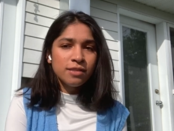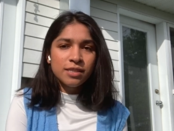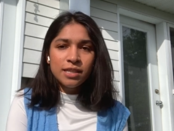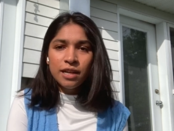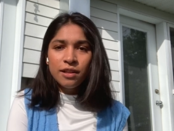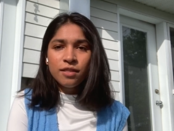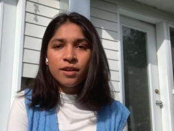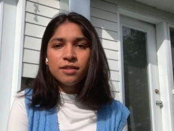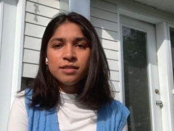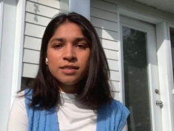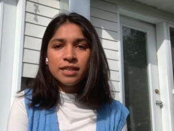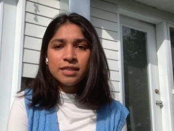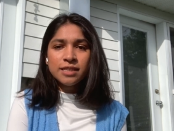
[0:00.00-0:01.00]

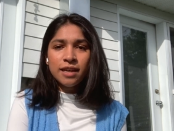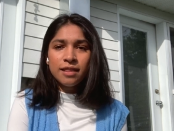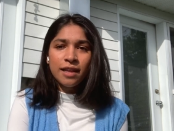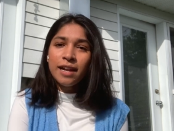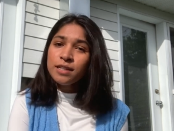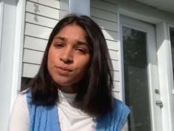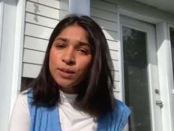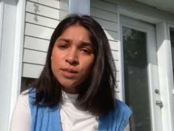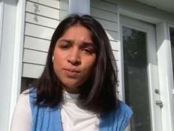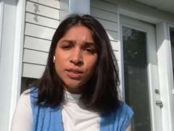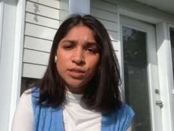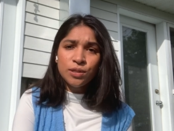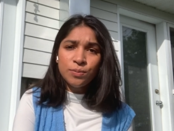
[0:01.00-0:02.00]
designathons, things like that, as well as
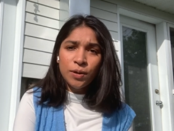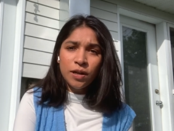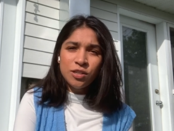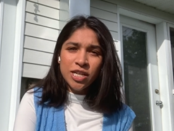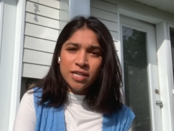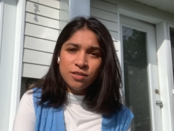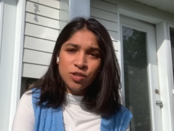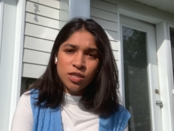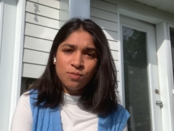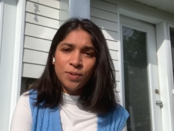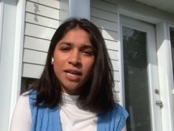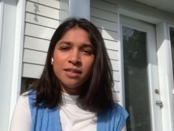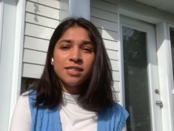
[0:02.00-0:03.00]
personal projects,
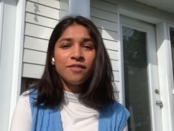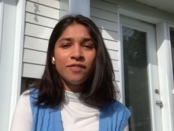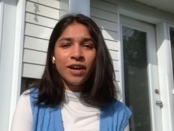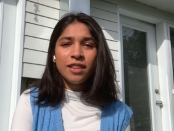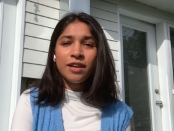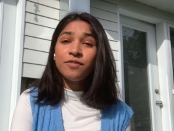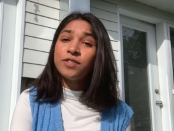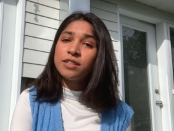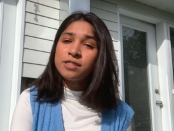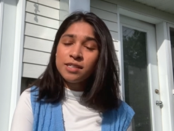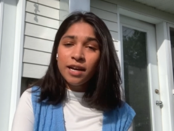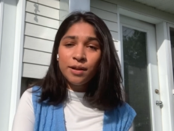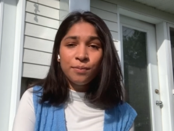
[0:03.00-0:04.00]
just because I find that for
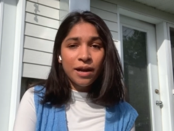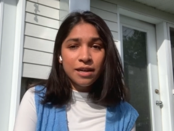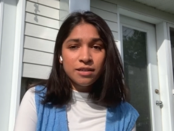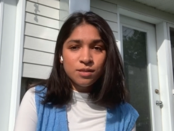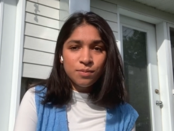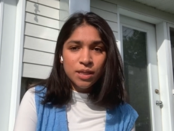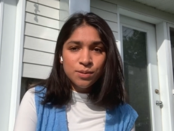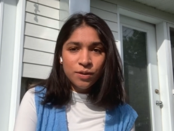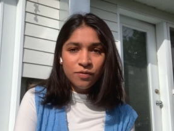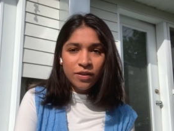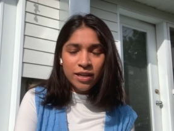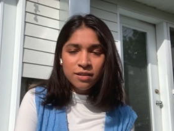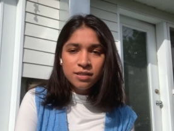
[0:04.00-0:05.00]
design, practice makes
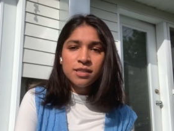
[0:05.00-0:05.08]
perfect.